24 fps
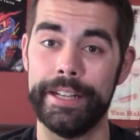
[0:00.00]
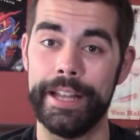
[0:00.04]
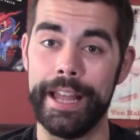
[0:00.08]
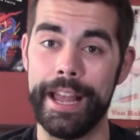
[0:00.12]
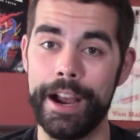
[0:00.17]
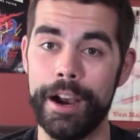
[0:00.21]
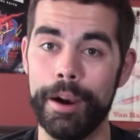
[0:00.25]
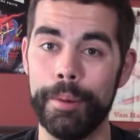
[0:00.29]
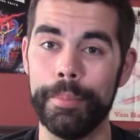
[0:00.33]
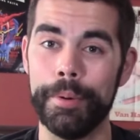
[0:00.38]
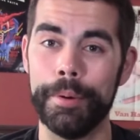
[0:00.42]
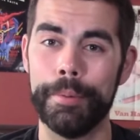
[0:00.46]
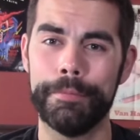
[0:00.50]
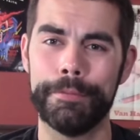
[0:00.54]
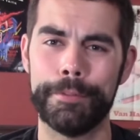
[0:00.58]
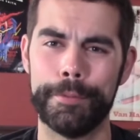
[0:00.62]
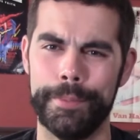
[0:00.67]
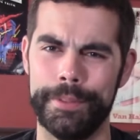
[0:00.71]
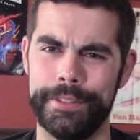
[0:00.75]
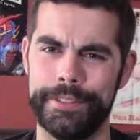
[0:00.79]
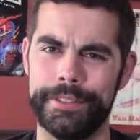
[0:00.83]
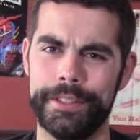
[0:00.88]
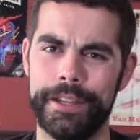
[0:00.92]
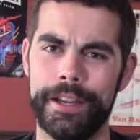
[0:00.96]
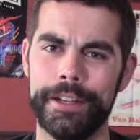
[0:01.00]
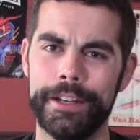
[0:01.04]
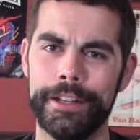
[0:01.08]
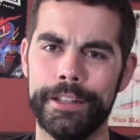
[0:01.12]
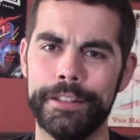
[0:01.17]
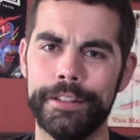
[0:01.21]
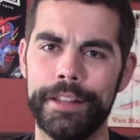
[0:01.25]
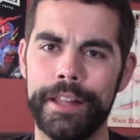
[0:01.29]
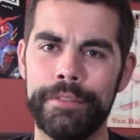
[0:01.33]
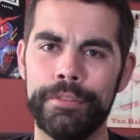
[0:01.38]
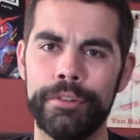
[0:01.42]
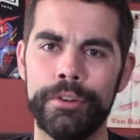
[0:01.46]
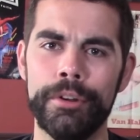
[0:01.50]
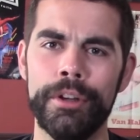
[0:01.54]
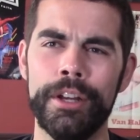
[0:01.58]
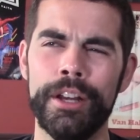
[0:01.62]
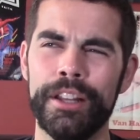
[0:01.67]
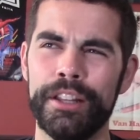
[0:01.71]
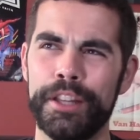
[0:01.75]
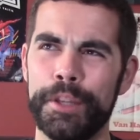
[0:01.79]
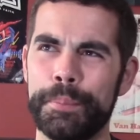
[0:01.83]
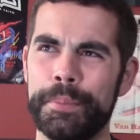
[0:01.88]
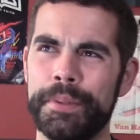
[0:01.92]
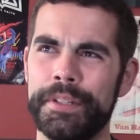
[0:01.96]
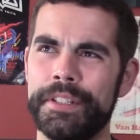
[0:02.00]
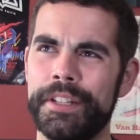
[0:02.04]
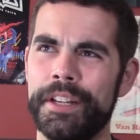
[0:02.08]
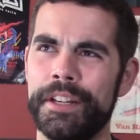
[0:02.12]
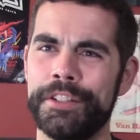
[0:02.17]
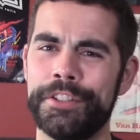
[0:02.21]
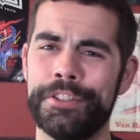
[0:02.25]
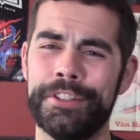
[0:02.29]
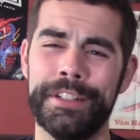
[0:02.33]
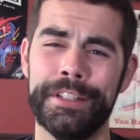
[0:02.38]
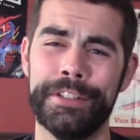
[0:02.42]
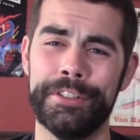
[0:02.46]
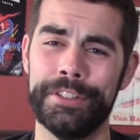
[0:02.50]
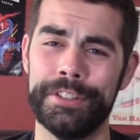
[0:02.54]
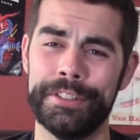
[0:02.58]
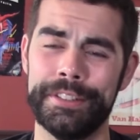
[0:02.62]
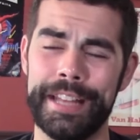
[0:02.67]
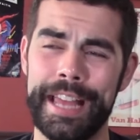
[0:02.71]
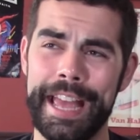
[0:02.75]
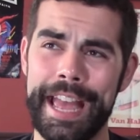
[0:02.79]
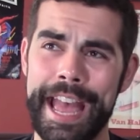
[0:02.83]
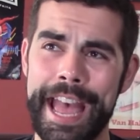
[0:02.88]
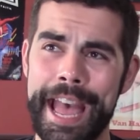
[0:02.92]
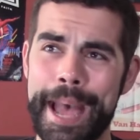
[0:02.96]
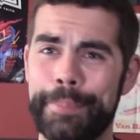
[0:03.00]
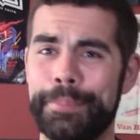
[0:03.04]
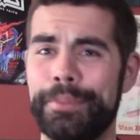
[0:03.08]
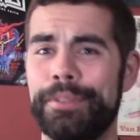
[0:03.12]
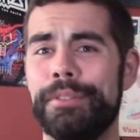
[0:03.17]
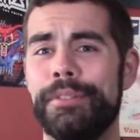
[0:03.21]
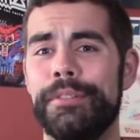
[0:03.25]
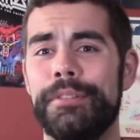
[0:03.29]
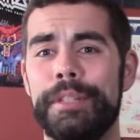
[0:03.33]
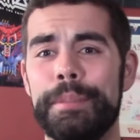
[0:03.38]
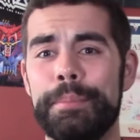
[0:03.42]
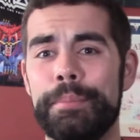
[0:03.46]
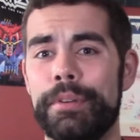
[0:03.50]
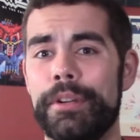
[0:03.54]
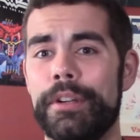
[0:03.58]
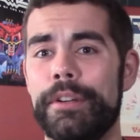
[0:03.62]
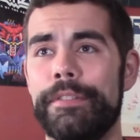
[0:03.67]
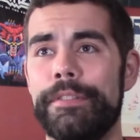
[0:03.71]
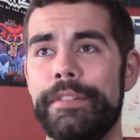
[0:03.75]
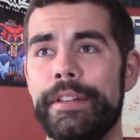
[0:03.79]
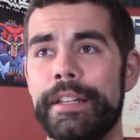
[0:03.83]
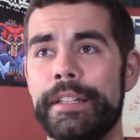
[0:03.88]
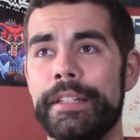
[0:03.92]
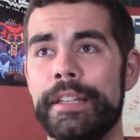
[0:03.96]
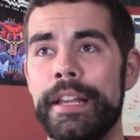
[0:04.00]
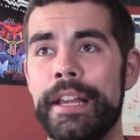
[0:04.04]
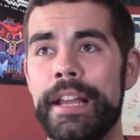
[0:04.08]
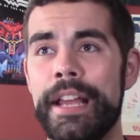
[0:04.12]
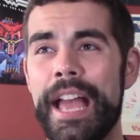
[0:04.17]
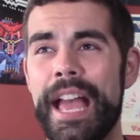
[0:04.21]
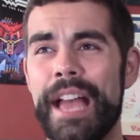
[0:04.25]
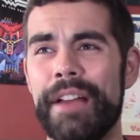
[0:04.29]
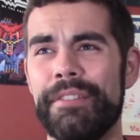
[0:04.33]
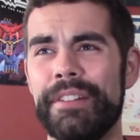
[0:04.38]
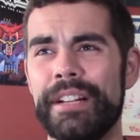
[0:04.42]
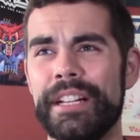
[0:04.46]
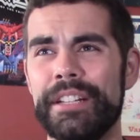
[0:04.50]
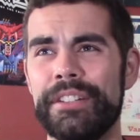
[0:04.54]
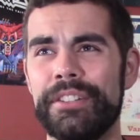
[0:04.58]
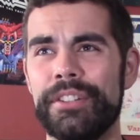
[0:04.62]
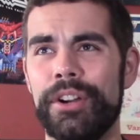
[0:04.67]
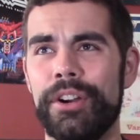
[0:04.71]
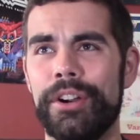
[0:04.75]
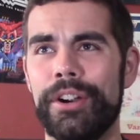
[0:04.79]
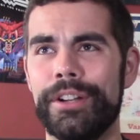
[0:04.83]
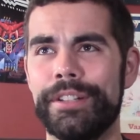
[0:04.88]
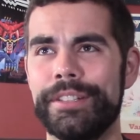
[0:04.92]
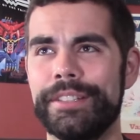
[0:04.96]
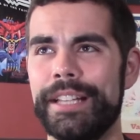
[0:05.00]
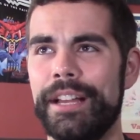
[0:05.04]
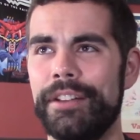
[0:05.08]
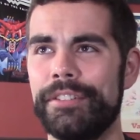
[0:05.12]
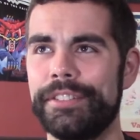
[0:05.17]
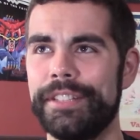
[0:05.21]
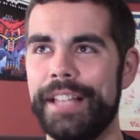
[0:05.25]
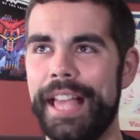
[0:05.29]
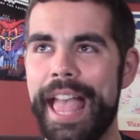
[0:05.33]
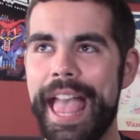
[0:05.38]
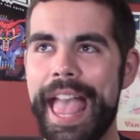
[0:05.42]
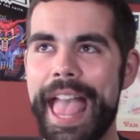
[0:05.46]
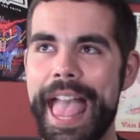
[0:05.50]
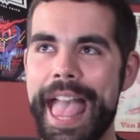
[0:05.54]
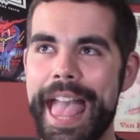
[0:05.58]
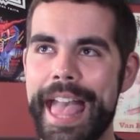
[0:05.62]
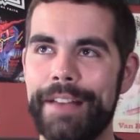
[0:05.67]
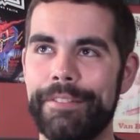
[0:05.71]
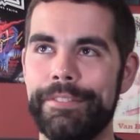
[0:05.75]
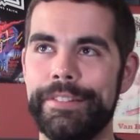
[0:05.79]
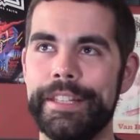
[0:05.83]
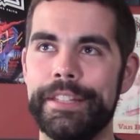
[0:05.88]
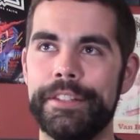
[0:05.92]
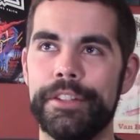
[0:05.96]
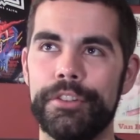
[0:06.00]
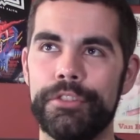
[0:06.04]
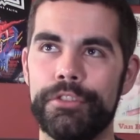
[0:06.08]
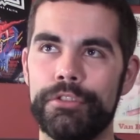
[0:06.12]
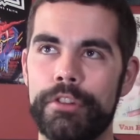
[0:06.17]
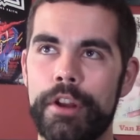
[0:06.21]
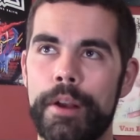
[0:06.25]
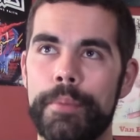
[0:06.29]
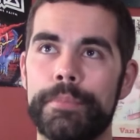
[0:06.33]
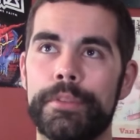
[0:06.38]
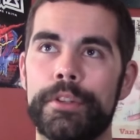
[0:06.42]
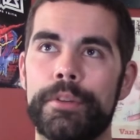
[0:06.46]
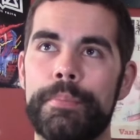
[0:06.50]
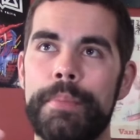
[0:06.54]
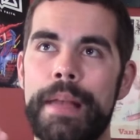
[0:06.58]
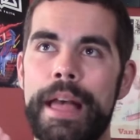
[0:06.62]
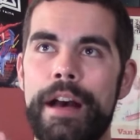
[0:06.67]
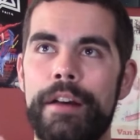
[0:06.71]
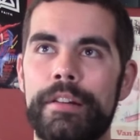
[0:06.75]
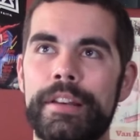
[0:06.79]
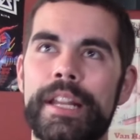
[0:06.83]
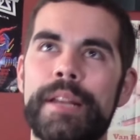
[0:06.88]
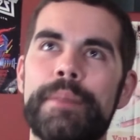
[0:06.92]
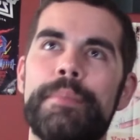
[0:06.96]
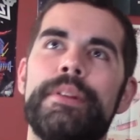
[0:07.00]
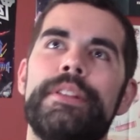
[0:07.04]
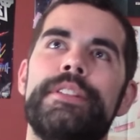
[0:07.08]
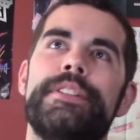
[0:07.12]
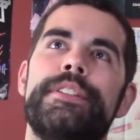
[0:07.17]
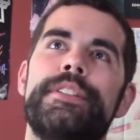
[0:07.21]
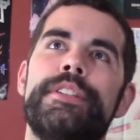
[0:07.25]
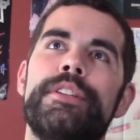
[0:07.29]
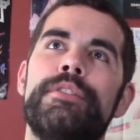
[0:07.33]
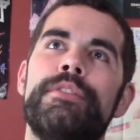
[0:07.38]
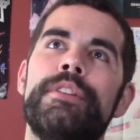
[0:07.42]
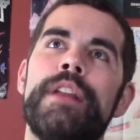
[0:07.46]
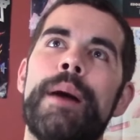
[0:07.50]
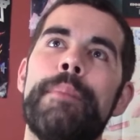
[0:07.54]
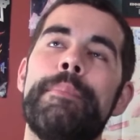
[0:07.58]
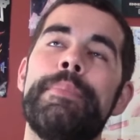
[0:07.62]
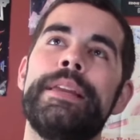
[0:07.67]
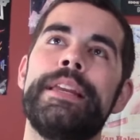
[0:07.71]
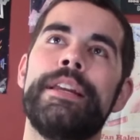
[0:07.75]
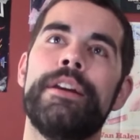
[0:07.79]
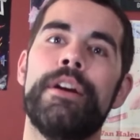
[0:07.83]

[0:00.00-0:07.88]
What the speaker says: album from a sonic level. The production is just absolutely perfect. Every guitar sounds heavy. The drums are pounding, but still not being